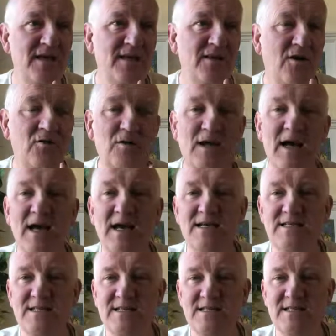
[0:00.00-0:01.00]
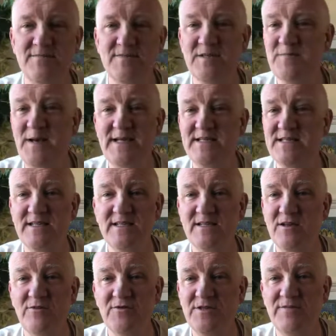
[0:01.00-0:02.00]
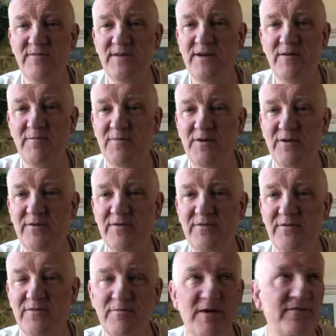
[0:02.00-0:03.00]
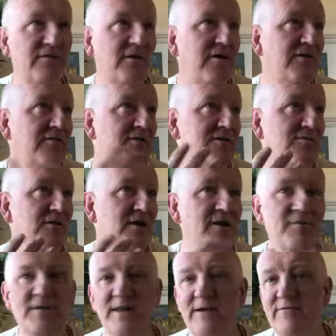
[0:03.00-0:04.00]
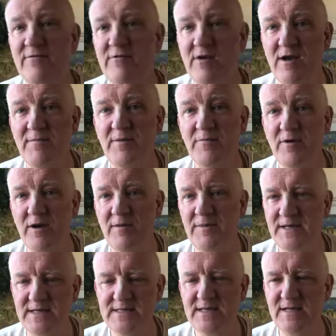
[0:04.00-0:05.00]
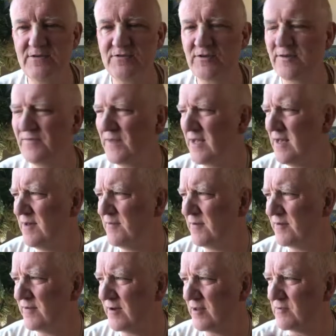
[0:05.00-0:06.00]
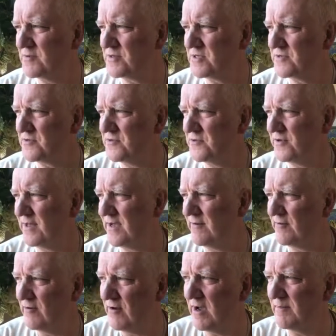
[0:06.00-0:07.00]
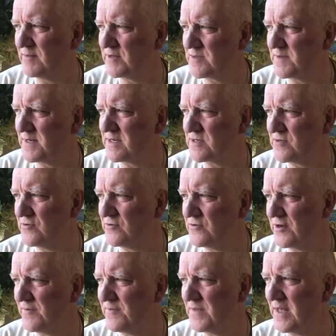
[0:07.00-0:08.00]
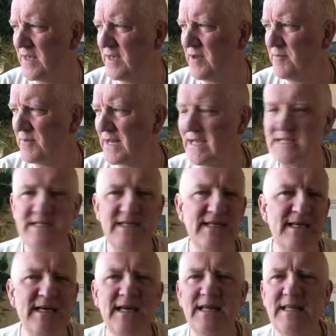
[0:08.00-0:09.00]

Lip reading: the whole caste system is based exclusively on birth. My father was a Brahmin, therefore I'm a Brahmin, etc. My father was a Sudra, therefore I must be a Sudra. But actually,